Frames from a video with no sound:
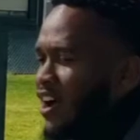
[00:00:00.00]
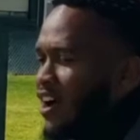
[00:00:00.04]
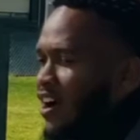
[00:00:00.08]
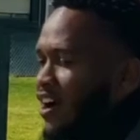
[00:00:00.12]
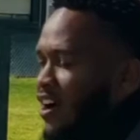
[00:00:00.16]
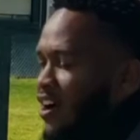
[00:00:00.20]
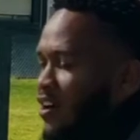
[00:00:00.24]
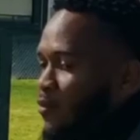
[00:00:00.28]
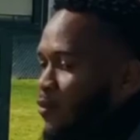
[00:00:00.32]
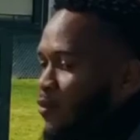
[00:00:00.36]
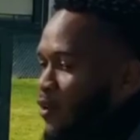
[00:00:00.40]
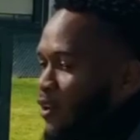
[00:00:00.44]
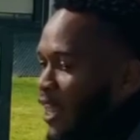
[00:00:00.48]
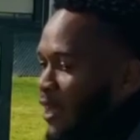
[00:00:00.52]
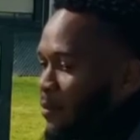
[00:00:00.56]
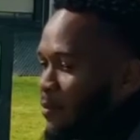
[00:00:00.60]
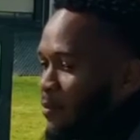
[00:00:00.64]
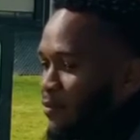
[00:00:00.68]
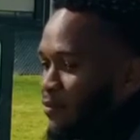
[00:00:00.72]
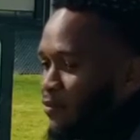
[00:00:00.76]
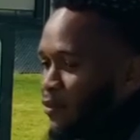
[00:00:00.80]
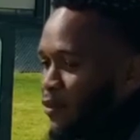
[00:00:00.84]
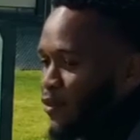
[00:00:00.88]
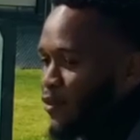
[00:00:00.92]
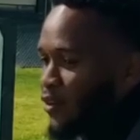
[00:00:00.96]
Uh, well, like
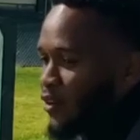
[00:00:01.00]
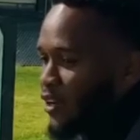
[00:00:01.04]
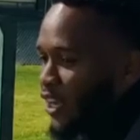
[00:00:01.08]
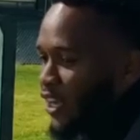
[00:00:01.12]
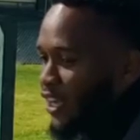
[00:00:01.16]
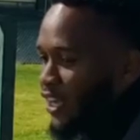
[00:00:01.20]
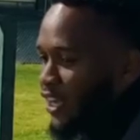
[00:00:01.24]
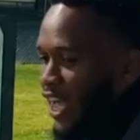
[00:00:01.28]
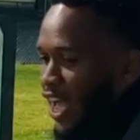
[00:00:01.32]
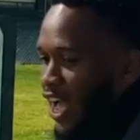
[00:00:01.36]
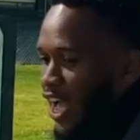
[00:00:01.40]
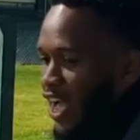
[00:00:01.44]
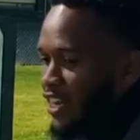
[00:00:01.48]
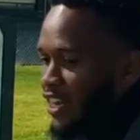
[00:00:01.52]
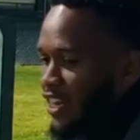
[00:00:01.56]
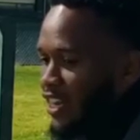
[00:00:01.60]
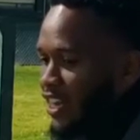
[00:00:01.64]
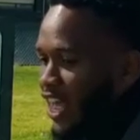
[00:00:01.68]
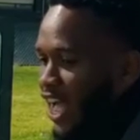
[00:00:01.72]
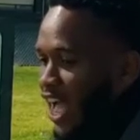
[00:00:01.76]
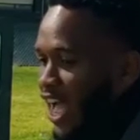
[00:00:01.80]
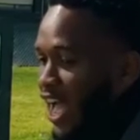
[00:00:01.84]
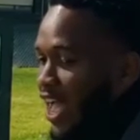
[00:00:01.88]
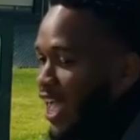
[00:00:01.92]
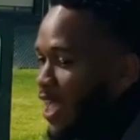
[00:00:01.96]
before, like I
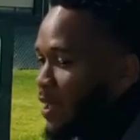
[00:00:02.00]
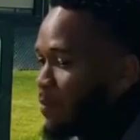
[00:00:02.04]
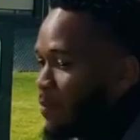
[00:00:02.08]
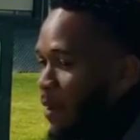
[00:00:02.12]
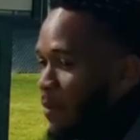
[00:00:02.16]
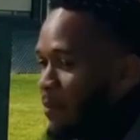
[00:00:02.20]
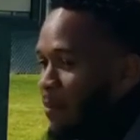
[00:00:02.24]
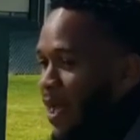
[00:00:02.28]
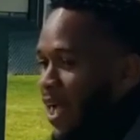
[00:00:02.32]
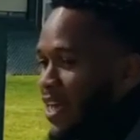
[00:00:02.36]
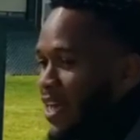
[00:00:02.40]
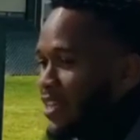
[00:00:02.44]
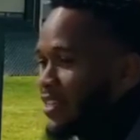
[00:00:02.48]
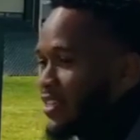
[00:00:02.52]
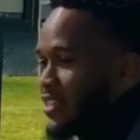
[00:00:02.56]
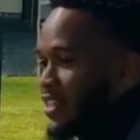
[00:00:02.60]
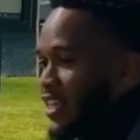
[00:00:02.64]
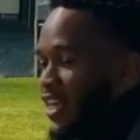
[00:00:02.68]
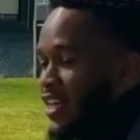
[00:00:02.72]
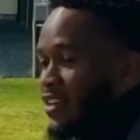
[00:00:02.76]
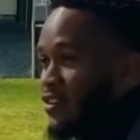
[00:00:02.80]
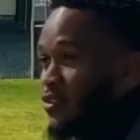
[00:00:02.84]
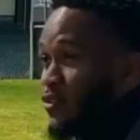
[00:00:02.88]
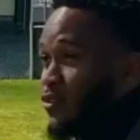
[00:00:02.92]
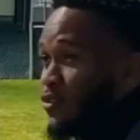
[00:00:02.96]
I had my
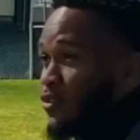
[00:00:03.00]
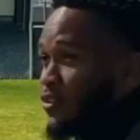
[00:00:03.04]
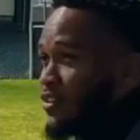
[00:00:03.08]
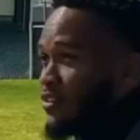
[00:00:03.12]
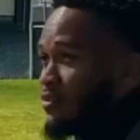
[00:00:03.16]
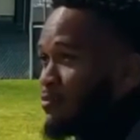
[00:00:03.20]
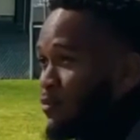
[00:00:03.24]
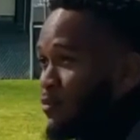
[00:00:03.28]
mindset on